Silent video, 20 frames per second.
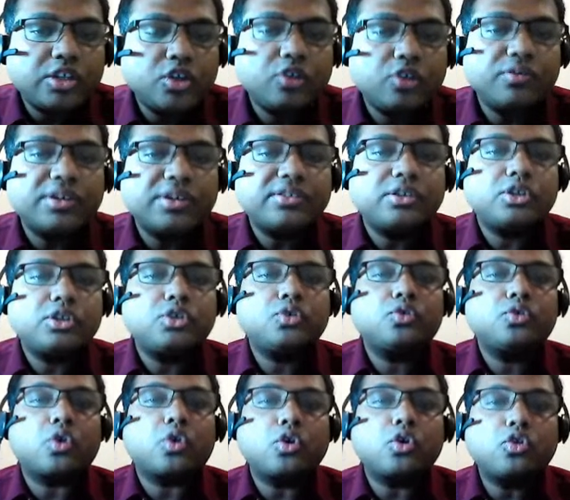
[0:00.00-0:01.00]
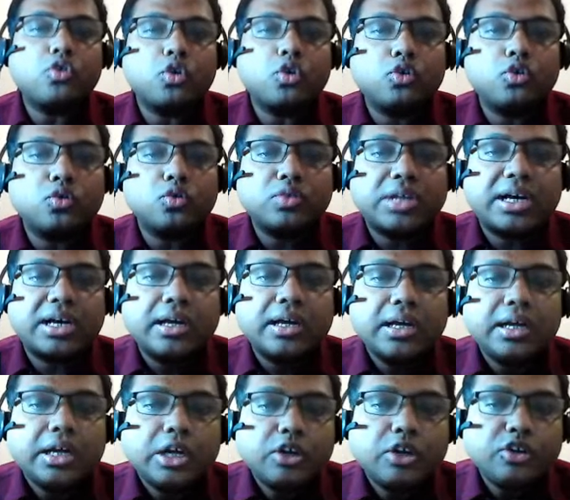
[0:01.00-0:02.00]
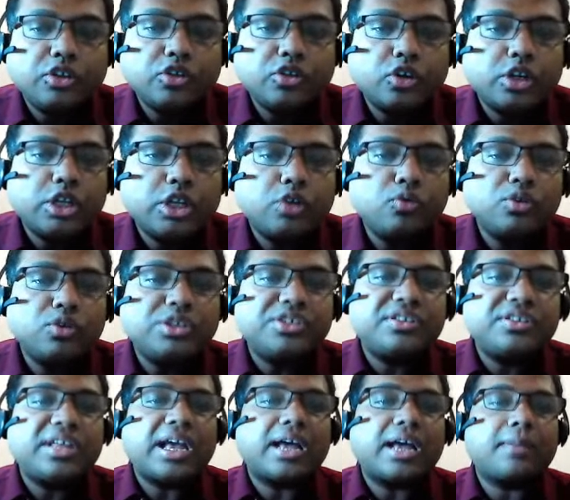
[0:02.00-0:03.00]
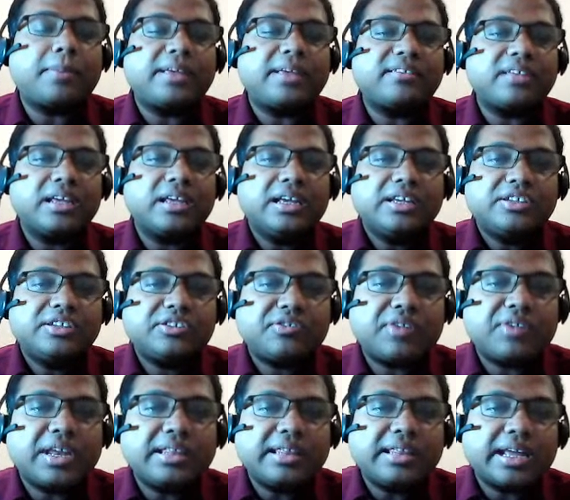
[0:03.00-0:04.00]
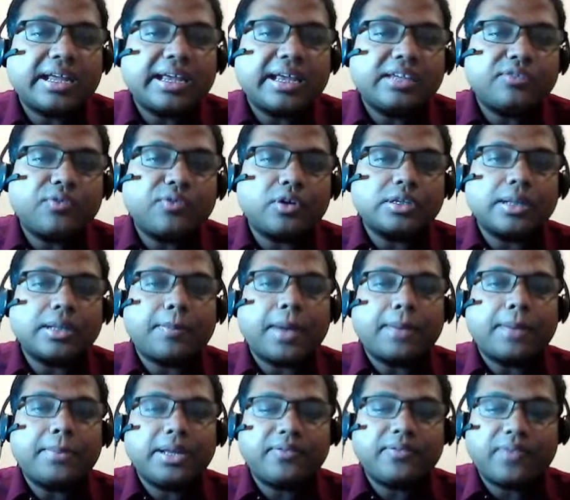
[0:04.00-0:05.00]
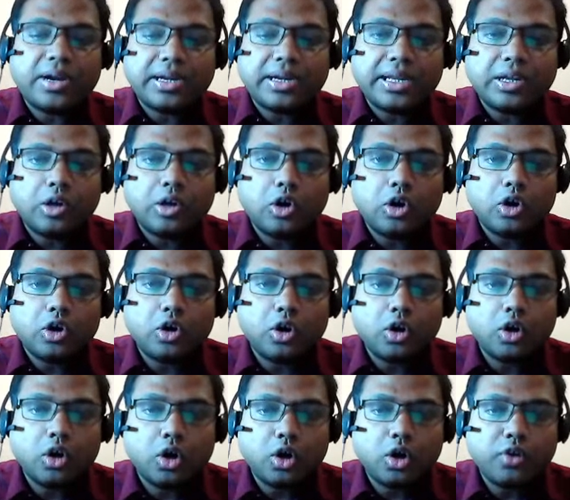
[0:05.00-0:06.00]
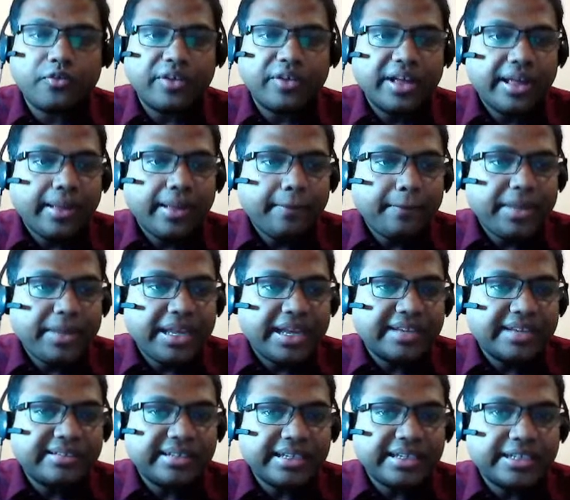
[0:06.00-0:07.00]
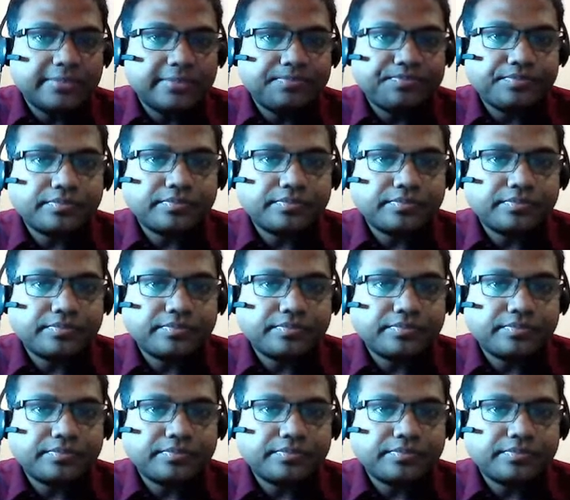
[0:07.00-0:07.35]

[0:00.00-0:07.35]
University should control to the region in which they are based, strengthen the case for the public funding of PSE.